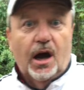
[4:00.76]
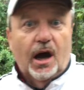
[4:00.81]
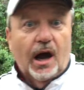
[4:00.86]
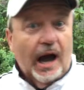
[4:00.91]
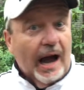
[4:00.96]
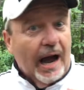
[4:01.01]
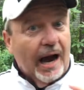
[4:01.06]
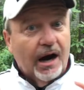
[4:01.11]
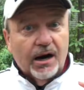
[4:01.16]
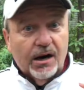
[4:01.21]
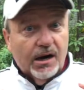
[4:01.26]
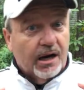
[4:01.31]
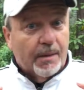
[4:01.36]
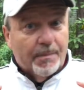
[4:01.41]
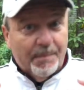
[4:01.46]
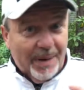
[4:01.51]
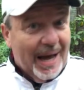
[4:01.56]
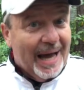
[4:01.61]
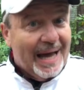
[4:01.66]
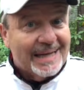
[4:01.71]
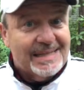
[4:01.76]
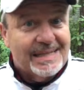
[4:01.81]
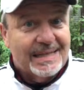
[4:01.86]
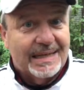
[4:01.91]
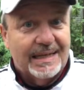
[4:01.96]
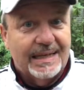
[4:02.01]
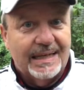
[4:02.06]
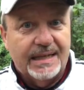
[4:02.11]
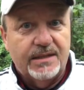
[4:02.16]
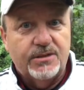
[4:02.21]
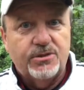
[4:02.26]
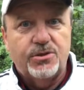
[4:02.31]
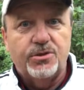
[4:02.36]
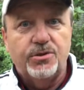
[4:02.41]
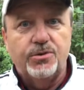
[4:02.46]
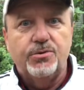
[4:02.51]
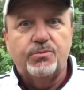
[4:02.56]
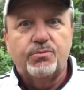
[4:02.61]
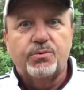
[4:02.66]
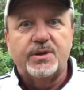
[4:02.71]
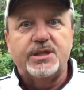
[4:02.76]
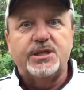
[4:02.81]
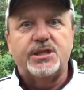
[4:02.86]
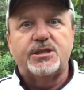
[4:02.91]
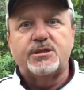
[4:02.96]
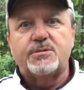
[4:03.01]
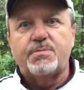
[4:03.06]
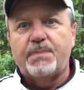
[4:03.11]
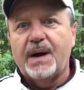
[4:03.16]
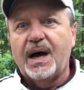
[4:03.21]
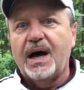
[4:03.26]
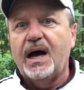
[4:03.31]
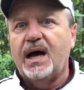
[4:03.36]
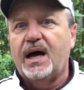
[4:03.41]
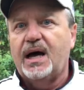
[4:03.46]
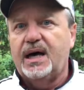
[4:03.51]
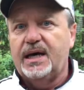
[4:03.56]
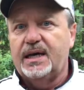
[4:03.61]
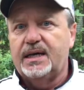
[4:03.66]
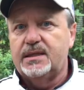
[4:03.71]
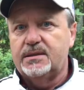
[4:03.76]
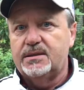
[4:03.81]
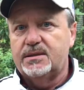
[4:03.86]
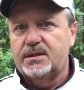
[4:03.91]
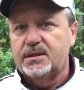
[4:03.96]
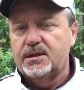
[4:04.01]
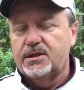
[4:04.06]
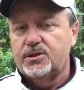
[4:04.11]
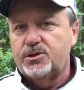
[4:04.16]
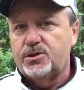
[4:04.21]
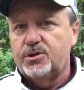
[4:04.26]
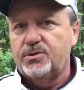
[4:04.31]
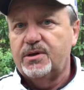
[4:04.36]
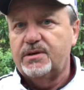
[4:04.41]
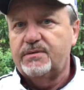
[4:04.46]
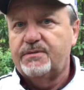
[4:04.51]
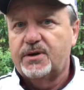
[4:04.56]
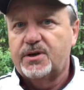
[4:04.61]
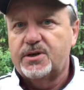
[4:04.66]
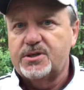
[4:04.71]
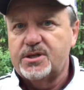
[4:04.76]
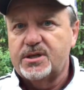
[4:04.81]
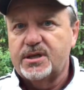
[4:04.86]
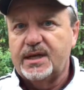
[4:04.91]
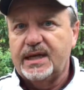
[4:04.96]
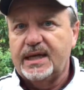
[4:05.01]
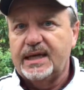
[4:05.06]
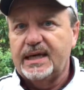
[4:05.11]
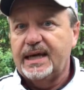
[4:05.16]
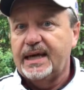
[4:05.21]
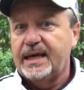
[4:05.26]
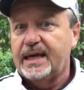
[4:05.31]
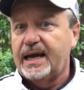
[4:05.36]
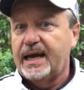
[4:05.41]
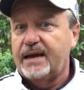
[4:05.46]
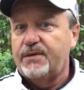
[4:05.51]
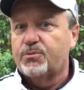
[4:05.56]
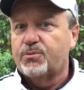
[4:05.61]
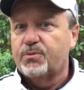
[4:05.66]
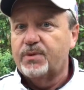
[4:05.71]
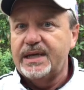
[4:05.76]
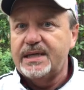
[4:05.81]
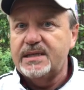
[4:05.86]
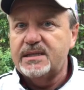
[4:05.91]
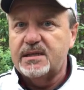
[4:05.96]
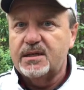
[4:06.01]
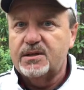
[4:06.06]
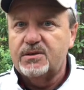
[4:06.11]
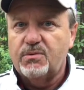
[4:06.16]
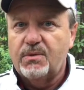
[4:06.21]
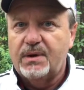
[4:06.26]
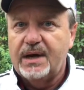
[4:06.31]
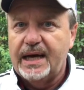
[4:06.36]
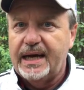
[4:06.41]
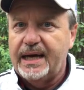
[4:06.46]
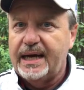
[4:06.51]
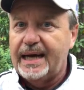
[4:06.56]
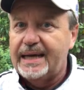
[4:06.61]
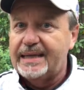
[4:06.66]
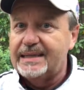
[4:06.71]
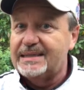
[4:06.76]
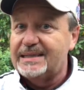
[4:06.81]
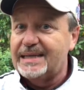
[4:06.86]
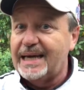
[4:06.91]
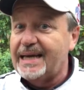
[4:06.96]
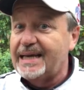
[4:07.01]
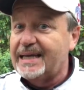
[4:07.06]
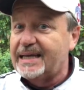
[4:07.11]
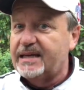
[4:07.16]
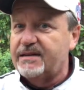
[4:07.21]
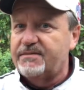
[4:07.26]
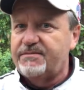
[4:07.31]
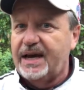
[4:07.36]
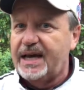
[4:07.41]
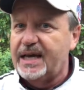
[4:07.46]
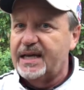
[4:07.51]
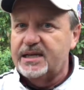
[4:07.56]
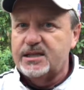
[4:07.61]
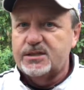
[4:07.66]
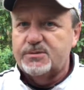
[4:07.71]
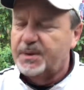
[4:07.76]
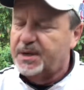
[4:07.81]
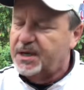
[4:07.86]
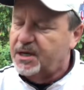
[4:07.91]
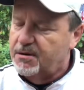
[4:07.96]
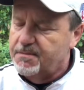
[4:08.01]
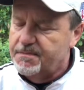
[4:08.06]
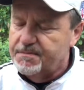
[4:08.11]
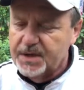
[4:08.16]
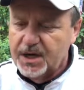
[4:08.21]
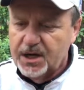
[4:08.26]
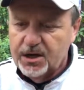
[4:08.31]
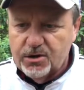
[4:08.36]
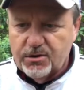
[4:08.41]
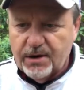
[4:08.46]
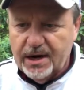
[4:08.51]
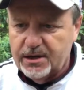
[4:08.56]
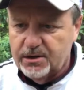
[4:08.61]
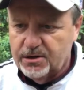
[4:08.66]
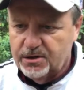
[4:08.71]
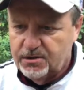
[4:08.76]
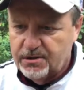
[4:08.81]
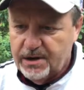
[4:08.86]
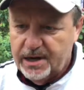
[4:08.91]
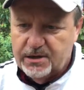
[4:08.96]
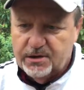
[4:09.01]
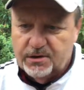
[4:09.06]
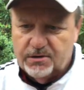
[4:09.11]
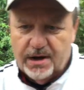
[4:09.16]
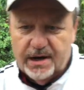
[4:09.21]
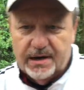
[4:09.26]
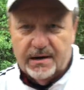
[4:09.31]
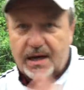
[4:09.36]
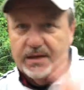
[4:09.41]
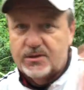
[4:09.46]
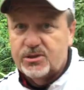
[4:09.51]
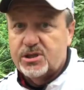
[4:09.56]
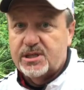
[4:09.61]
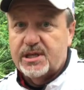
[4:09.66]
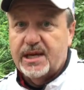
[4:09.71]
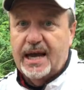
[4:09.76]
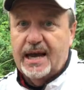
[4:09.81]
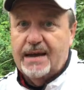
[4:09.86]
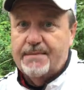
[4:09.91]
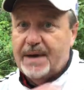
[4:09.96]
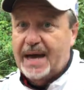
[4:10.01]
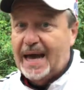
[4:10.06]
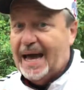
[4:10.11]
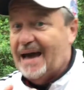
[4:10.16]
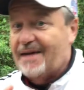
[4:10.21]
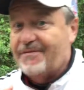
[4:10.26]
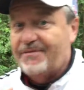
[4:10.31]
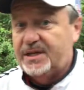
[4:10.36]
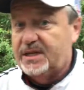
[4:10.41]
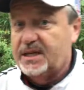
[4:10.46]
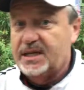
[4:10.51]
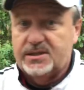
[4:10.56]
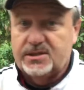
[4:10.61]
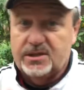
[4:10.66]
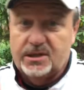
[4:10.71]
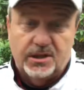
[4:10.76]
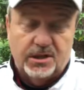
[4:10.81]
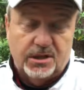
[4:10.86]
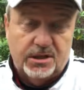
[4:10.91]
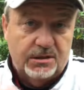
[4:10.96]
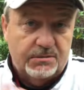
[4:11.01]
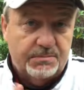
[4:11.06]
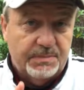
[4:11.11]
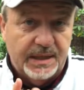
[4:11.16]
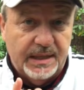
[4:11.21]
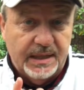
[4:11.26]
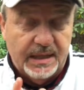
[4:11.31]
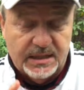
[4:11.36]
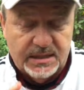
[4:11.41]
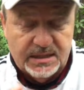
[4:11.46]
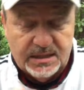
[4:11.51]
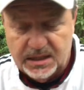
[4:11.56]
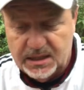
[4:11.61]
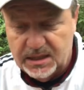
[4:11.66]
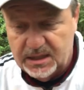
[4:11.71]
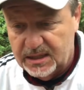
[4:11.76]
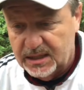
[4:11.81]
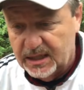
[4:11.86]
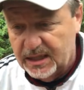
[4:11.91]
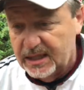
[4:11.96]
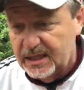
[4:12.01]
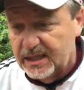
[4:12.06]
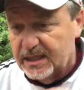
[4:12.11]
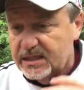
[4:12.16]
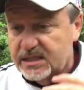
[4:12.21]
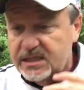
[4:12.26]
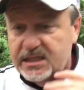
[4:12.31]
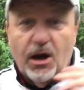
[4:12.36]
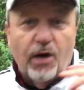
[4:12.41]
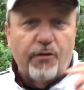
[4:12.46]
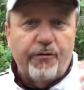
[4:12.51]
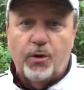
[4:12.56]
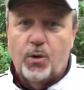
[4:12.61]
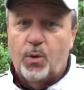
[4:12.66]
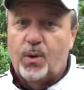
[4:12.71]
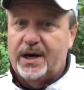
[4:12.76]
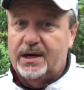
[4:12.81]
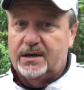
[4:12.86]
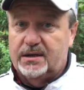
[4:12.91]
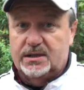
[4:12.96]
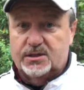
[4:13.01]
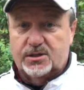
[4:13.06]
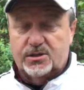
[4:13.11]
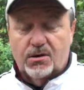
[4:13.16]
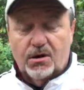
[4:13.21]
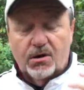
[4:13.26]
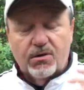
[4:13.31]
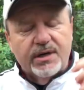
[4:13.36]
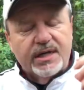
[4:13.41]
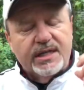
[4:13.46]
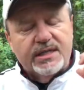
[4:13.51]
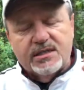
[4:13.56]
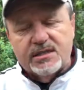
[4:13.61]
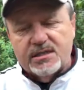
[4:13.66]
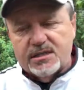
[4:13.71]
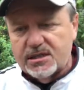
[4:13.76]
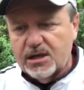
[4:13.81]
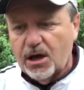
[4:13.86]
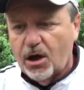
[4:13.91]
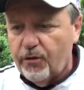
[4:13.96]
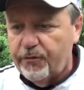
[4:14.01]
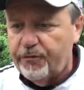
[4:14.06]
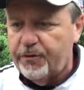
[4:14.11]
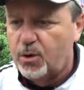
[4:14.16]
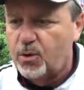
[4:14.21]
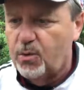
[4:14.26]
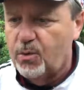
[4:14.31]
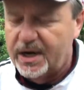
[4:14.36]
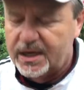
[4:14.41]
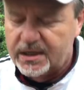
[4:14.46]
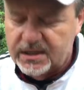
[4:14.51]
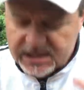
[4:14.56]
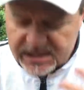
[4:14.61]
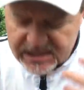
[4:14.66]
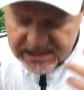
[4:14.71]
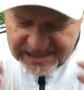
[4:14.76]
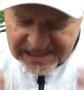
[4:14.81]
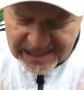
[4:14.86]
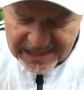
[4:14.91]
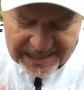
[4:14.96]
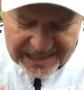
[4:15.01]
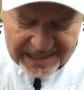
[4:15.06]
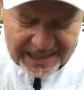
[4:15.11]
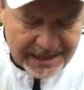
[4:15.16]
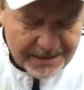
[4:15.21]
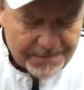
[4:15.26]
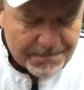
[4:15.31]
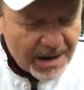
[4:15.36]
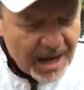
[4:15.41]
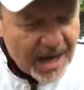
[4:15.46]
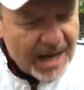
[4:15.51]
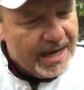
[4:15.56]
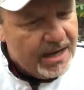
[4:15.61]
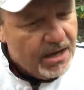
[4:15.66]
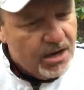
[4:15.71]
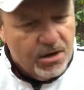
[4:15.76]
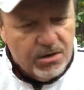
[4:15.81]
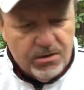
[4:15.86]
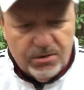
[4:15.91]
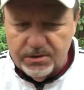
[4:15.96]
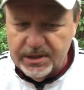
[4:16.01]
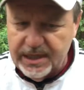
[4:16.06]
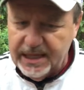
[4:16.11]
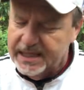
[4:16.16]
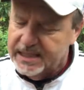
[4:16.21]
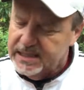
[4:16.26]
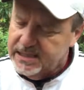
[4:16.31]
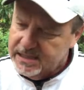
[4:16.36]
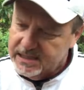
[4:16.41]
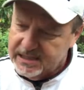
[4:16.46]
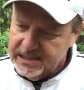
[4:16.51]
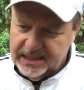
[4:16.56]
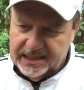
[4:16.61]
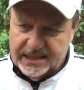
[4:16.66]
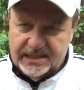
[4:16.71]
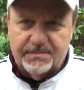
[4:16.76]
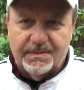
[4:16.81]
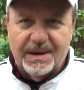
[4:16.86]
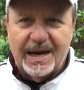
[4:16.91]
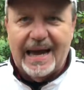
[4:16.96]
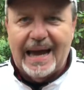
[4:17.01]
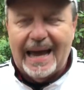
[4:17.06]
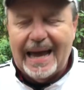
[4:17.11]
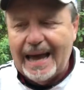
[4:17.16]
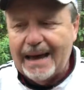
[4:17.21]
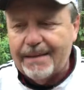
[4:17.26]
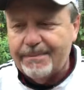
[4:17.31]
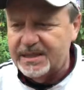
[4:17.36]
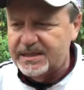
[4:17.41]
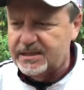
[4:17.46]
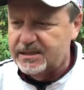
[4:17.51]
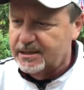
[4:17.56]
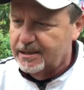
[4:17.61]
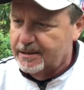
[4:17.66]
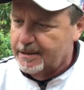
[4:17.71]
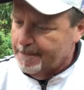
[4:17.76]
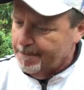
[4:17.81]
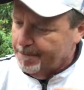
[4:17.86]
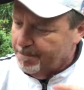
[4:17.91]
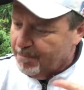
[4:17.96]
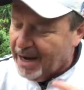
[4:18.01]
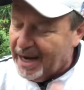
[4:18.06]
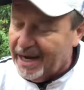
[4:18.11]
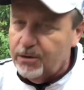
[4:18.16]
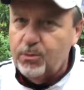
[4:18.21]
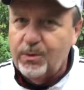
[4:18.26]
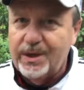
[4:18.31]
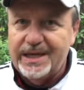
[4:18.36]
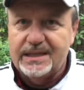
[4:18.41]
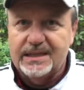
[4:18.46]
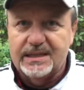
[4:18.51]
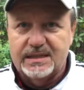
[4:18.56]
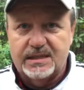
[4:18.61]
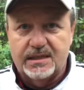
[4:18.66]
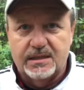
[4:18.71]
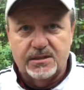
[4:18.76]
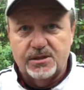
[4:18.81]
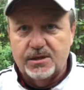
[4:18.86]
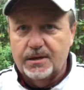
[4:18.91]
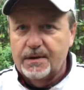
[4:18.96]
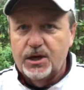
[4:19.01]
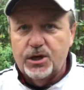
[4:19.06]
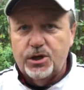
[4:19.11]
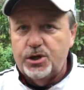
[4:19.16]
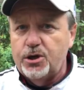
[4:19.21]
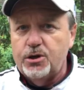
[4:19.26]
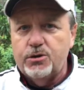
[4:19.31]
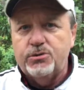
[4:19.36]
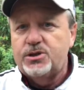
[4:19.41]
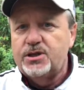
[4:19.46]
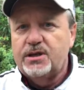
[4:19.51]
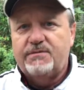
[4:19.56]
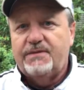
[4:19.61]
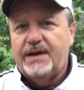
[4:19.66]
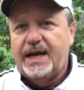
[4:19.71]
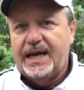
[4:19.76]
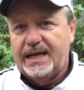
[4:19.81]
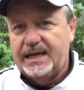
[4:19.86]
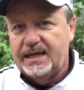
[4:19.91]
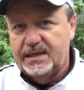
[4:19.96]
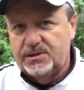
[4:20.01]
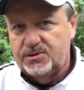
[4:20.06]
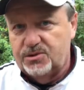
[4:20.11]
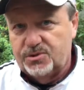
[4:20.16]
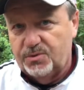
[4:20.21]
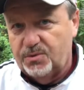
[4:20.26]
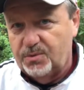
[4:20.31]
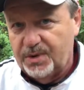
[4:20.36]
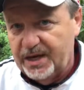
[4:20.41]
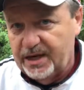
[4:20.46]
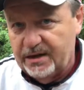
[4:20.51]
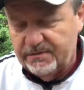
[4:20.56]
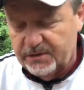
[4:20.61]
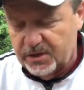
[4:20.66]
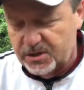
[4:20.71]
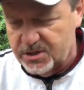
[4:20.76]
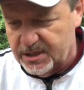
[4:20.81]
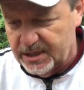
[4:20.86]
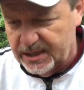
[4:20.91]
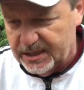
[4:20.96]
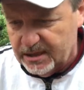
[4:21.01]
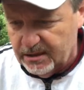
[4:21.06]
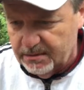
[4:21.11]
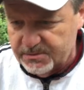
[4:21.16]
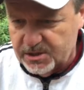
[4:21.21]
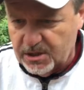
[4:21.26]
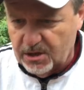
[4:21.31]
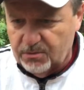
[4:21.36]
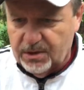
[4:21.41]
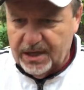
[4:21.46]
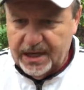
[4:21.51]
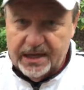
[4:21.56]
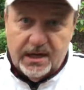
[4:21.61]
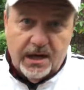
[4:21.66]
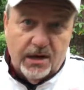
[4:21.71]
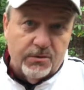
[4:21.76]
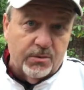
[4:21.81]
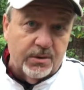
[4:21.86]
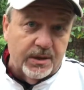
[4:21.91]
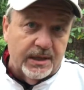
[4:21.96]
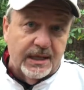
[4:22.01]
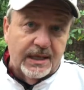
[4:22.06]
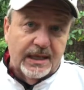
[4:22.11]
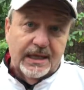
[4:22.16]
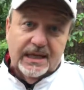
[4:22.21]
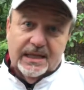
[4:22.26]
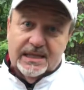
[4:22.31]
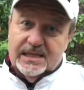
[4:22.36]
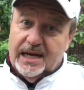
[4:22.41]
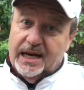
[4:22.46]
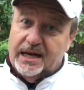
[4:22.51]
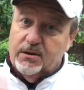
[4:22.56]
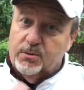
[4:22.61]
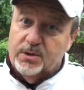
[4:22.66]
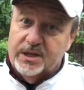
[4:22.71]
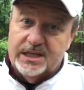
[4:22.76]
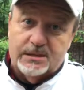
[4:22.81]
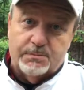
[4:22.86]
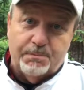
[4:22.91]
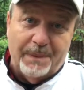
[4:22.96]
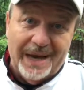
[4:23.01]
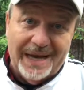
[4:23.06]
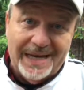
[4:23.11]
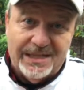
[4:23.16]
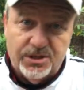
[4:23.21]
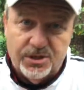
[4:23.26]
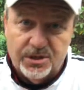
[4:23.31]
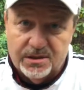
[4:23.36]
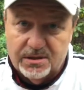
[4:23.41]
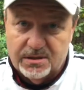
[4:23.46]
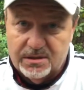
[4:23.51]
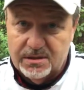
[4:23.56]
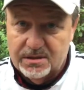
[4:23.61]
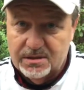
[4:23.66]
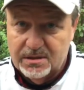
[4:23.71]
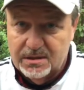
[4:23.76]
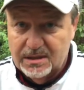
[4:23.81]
our capacity to respond to adversity in a reasoned way and take an advantage become greater and greater and greater. I'll just name half a dozen. There could be a ton. Self-awareness, growing in self-awareness, seeing my own instincts, my habits, my weaknesses, huge advantage when adversity comes our way. Another one, second one is patience.